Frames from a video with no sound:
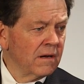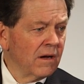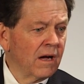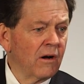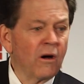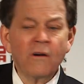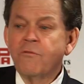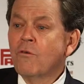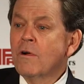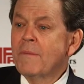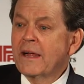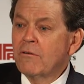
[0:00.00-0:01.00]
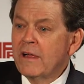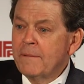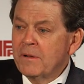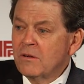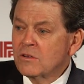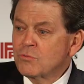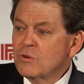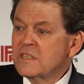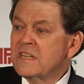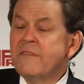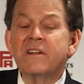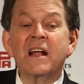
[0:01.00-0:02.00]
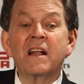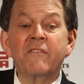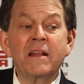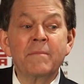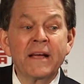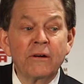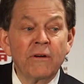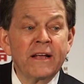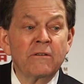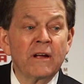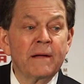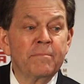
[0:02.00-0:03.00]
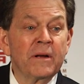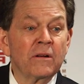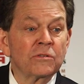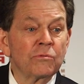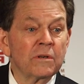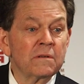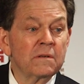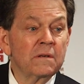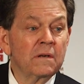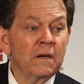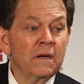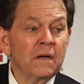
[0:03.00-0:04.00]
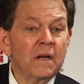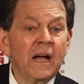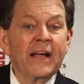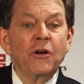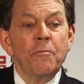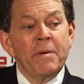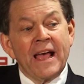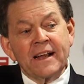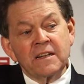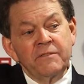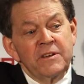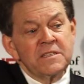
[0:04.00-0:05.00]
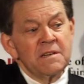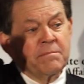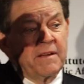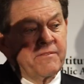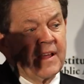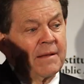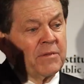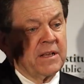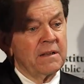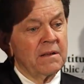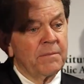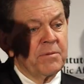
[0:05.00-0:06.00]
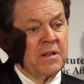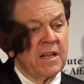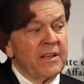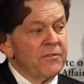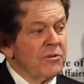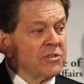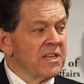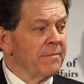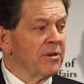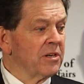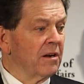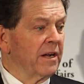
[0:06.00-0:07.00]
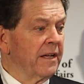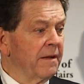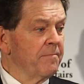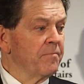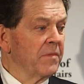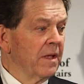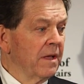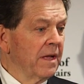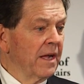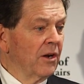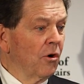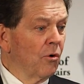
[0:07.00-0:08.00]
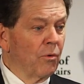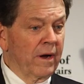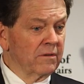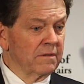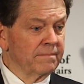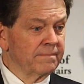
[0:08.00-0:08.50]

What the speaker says: All 4 of my grandparents were. 7 out of 8 of my great-grandparents were. I go back to visit my family up in Lakeview Cemetery and go around.